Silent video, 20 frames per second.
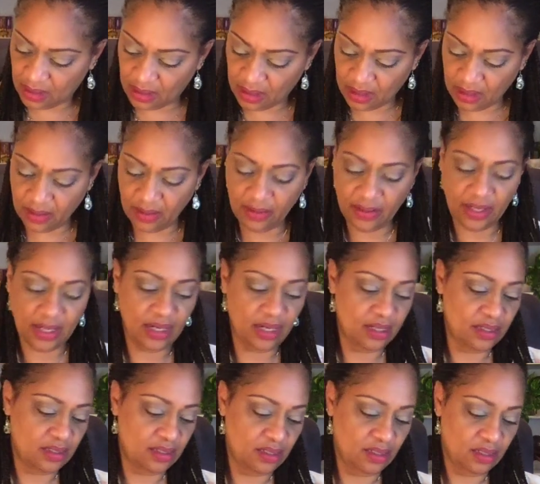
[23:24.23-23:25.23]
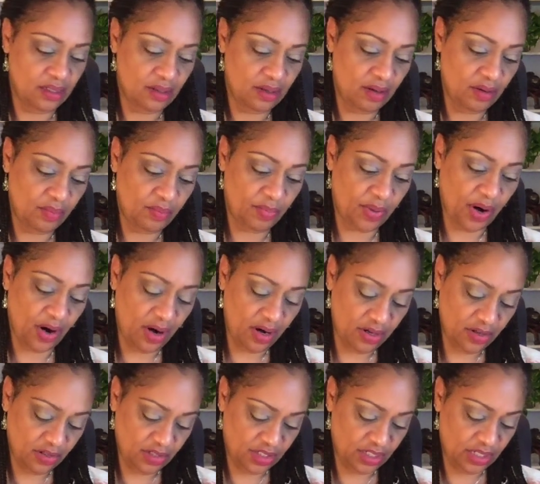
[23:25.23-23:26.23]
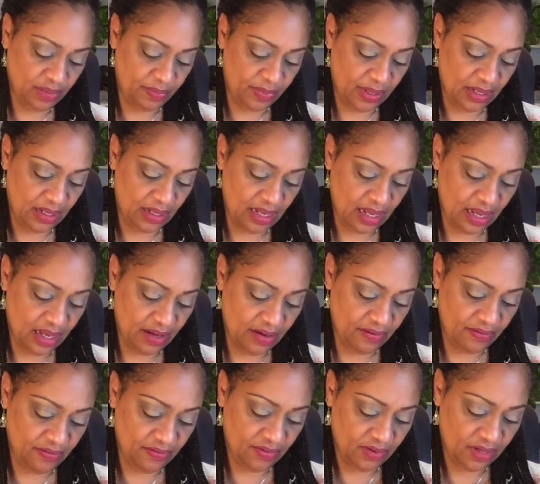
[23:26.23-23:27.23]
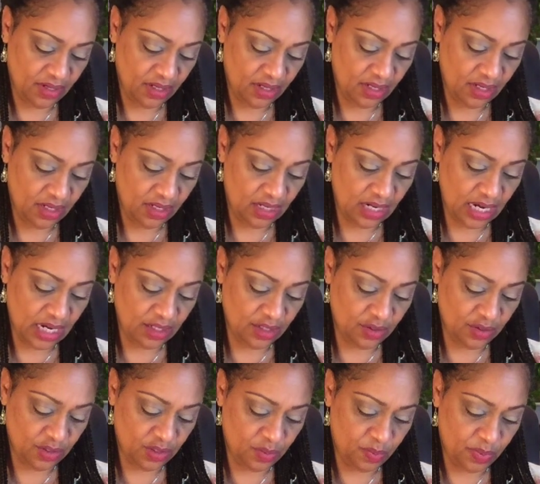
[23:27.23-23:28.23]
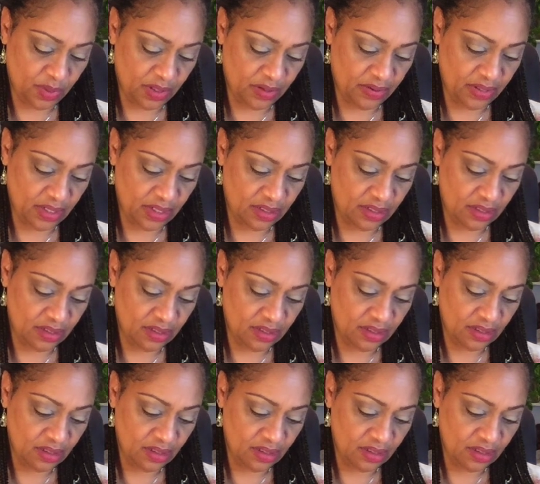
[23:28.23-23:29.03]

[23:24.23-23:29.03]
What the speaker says: All right. Partnership and love, nature spirits.